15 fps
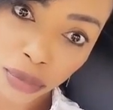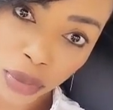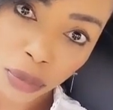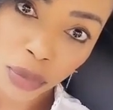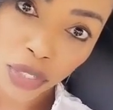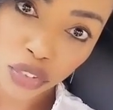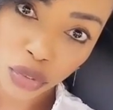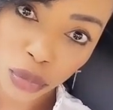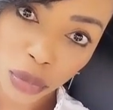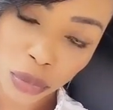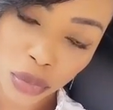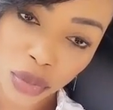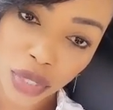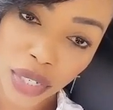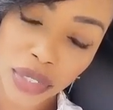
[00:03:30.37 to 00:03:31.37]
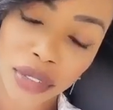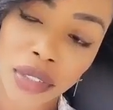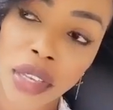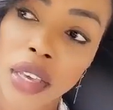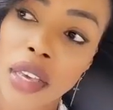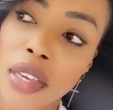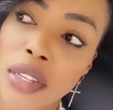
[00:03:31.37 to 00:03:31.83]
Be patient with me,
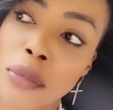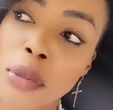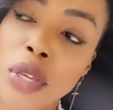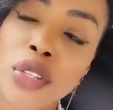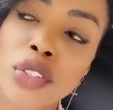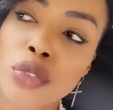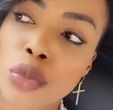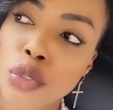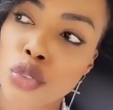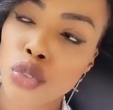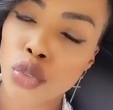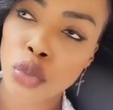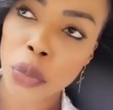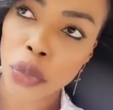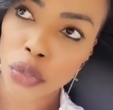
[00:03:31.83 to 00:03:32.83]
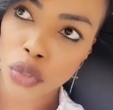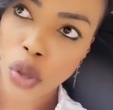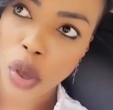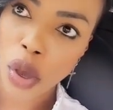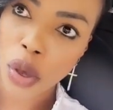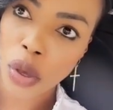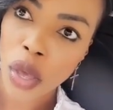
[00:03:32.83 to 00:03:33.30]
guys. The buildings were super
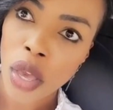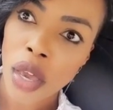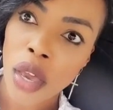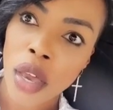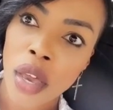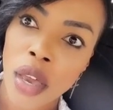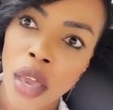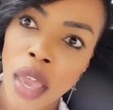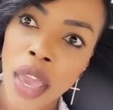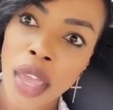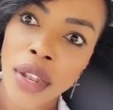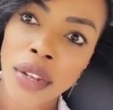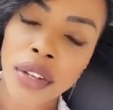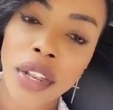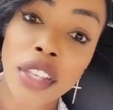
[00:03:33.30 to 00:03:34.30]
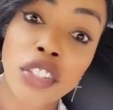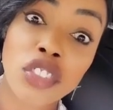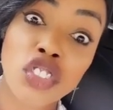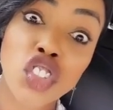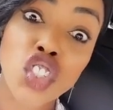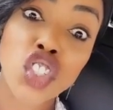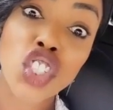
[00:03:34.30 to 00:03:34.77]
tall, and
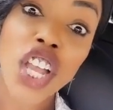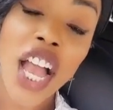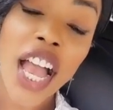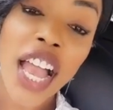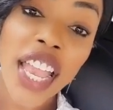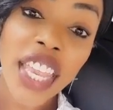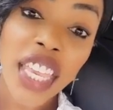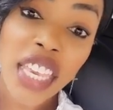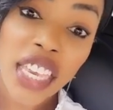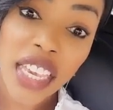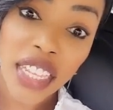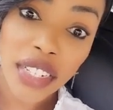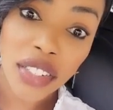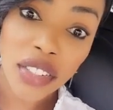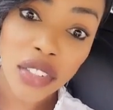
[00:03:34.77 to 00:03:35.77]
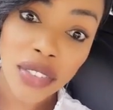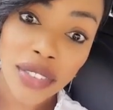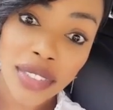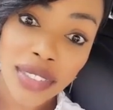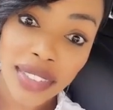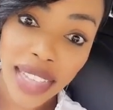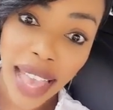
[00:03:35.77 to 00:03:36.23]
these giant
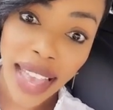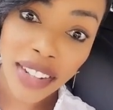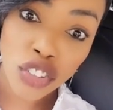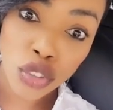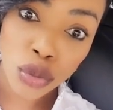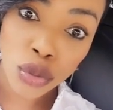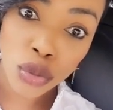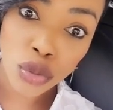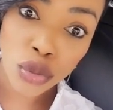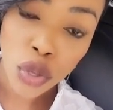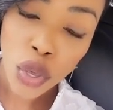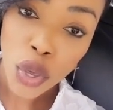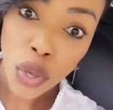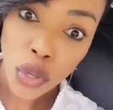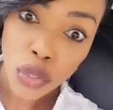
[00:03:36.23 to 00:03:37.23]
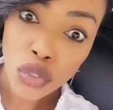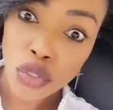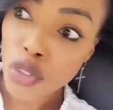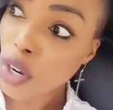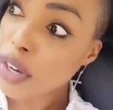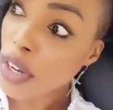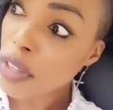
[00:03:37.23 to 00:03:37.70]
statues
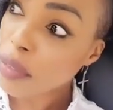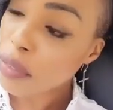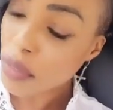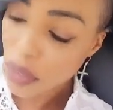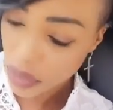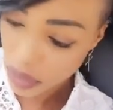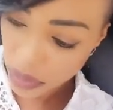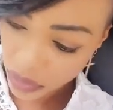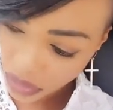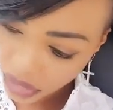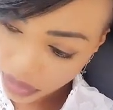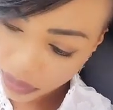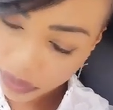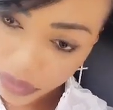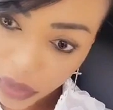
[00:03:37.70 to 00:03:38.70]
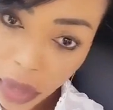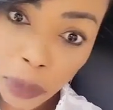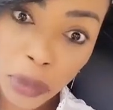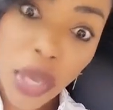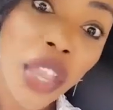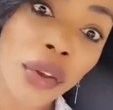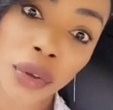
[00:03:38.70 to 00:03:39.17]
started
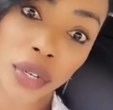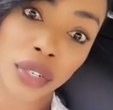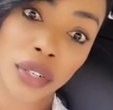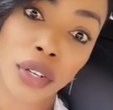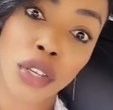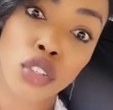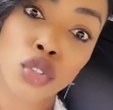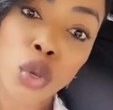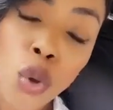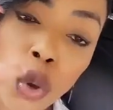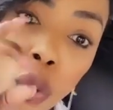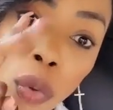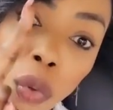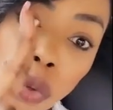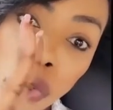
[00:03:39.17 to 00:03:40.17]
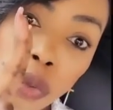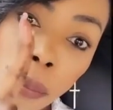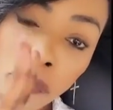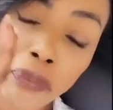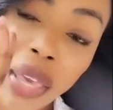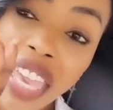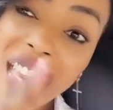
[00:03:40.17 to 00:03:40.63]
appearing. Two
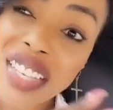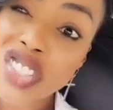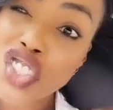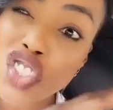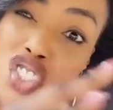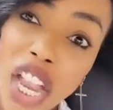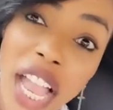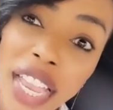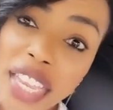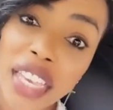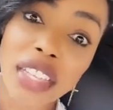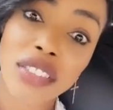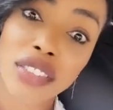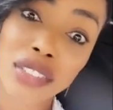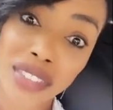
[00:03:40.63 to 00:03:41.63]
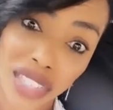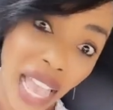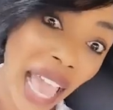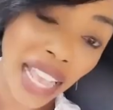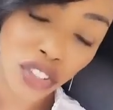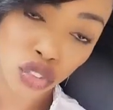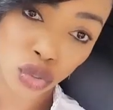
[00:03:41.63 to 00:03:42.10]
big giant
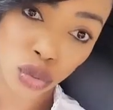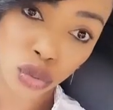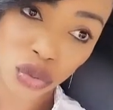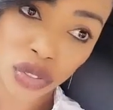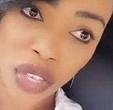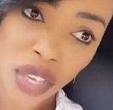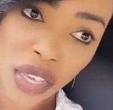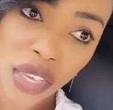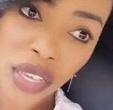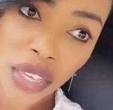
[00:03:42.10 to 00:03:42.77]
statues.